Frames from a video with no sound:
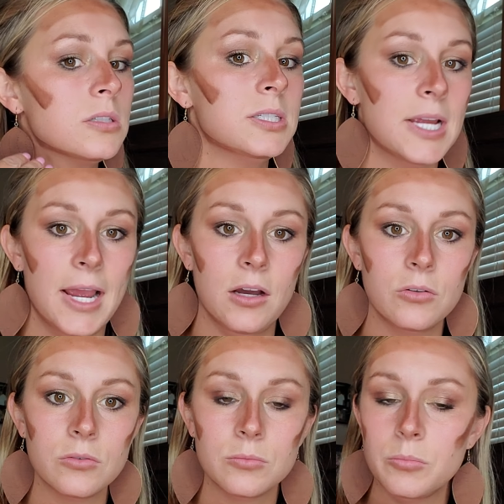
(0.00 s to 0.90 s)

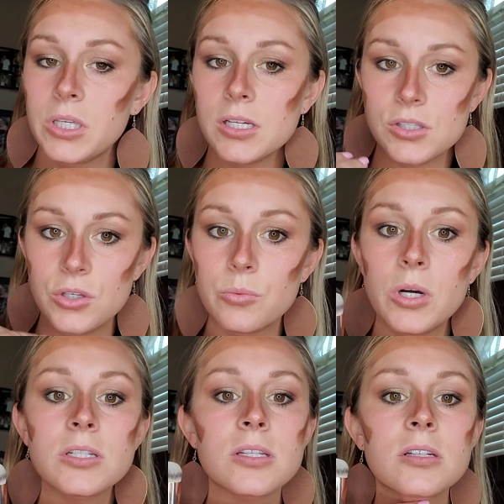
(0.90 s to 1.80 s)
down because you
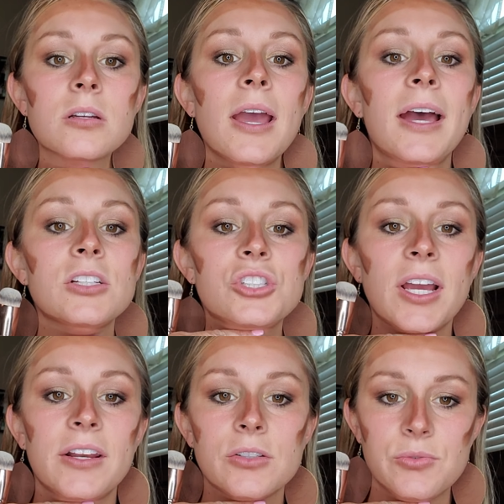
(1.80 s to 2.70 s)
want to add
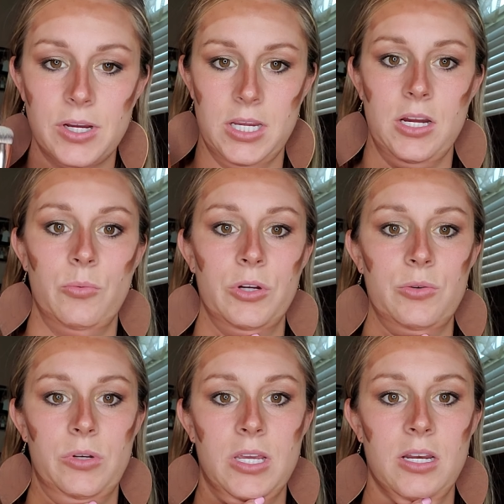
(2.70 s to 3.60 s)
shadows right here where you
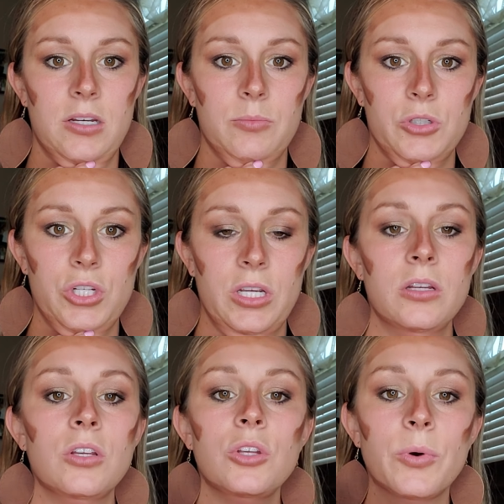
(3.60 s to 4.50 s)
would get a double
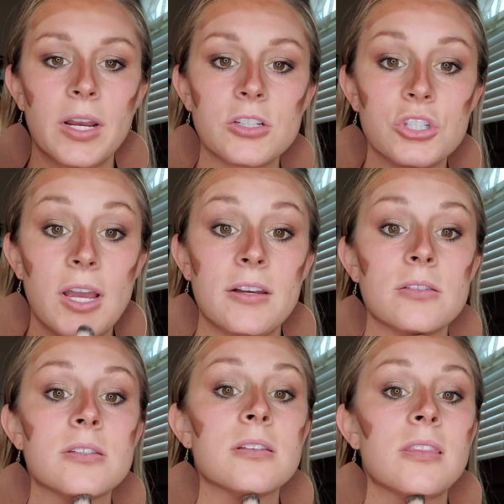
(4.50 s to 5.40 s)
chin. You want to add
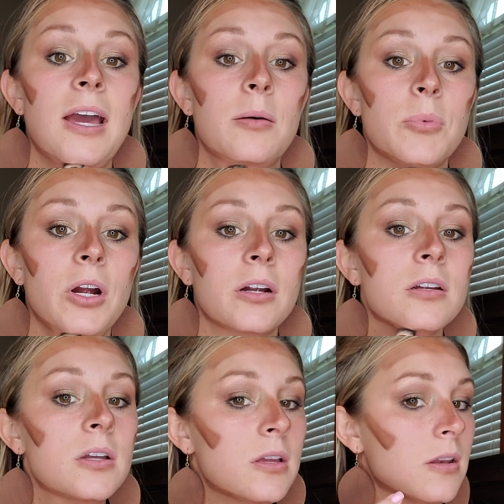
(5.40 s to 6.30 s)
shadows to that part,
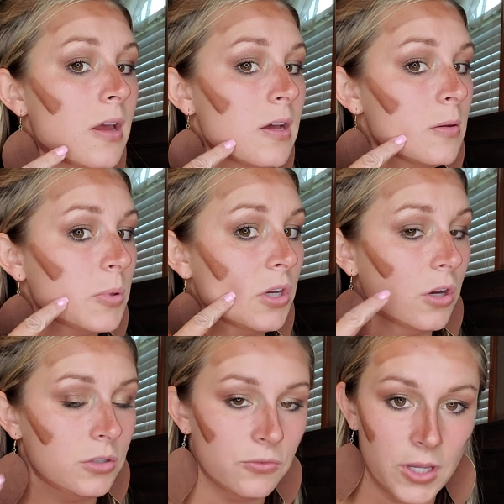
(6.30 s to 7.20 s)
not up here
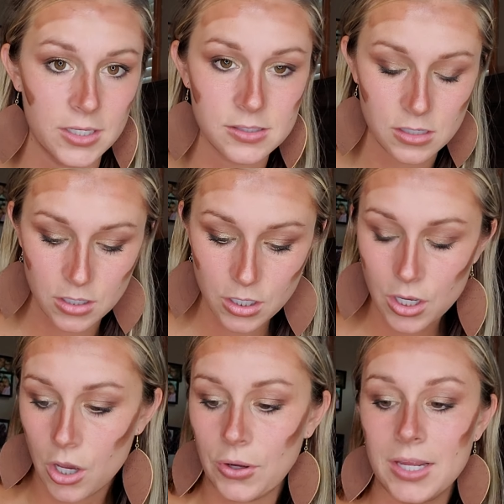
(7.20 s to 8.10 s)
on your face.
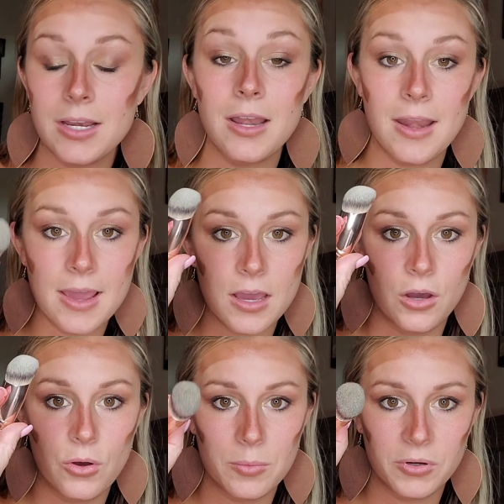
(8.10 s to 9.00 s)
Okay,
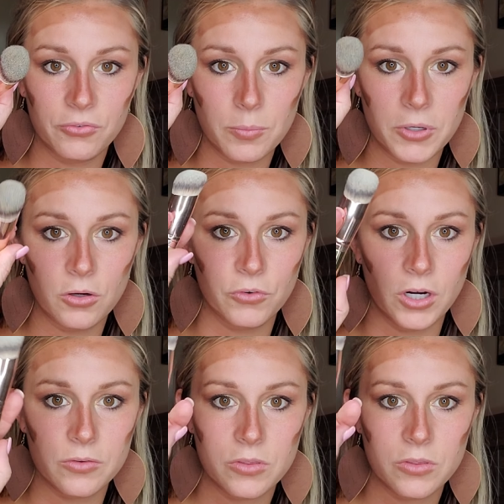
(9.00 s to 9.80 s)
now I'm going to flip it over.